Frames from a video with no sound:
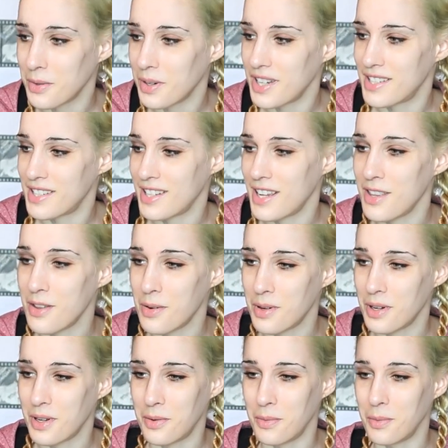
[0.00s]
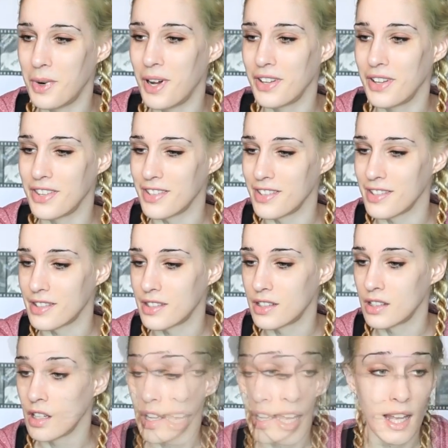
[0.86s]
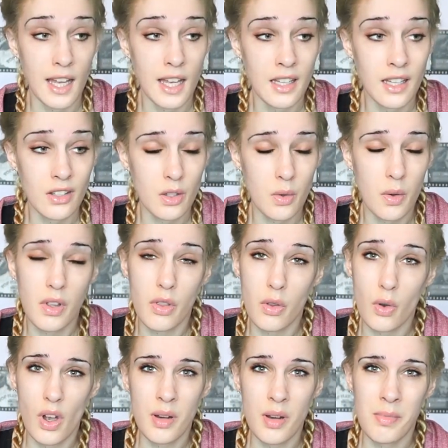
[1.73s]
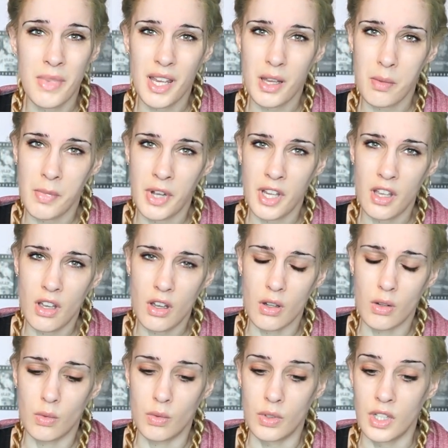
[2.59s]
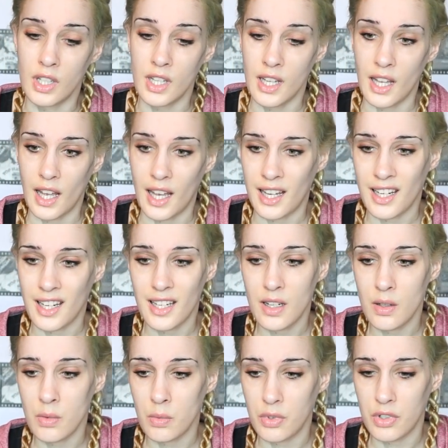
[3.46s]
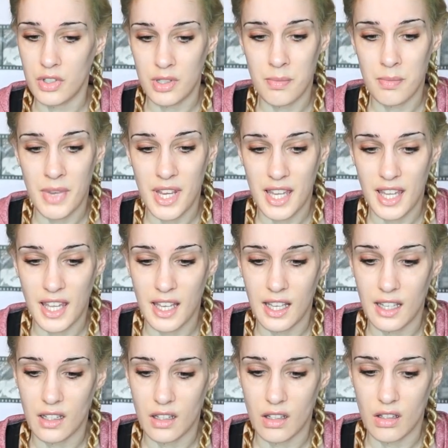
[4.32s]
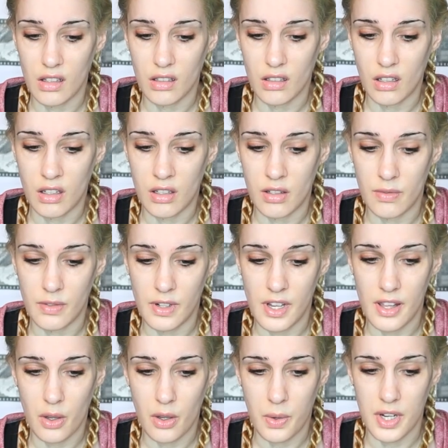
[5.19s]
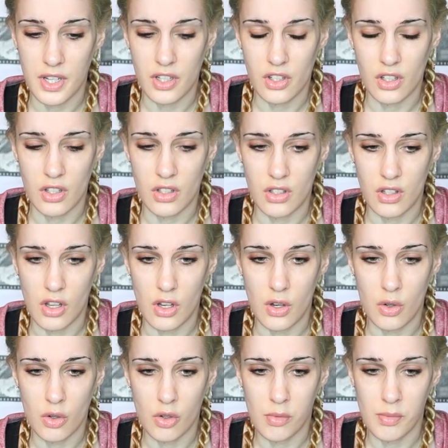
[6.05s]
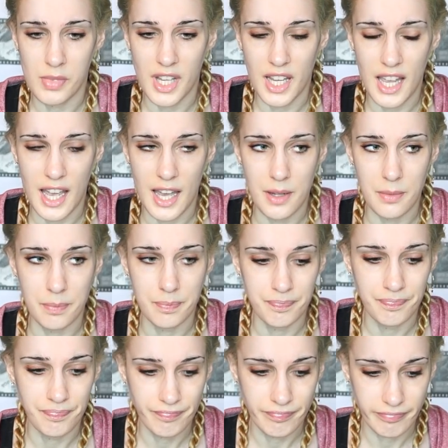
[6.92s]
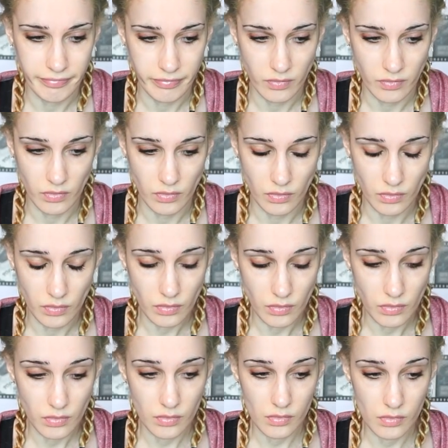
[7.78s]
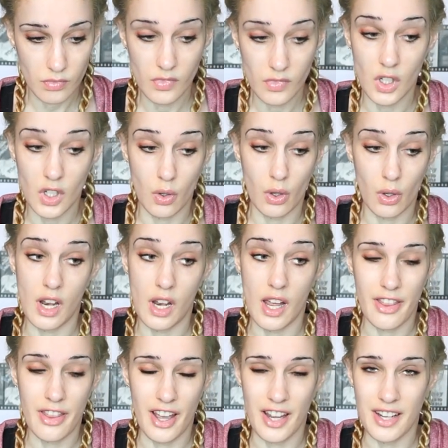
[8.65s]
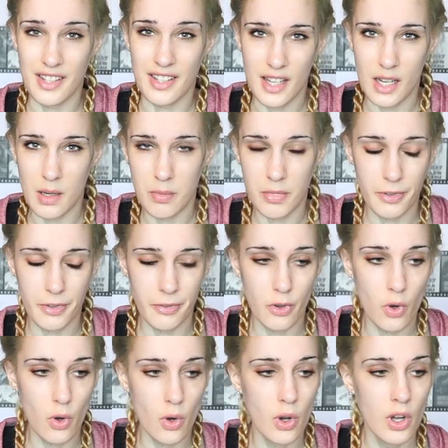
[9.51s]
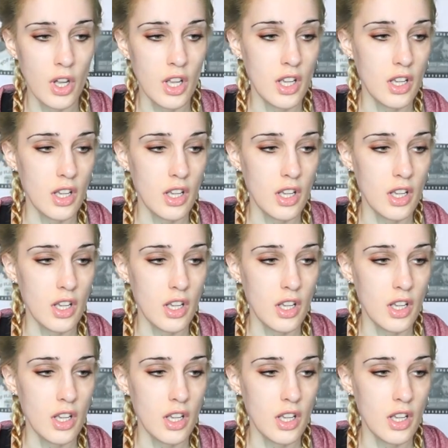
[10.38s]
do I say the word ones? And so I thought I'd make my own. And I didn't want to make it kind of like the questions that you normally get, or like that I'd seen before.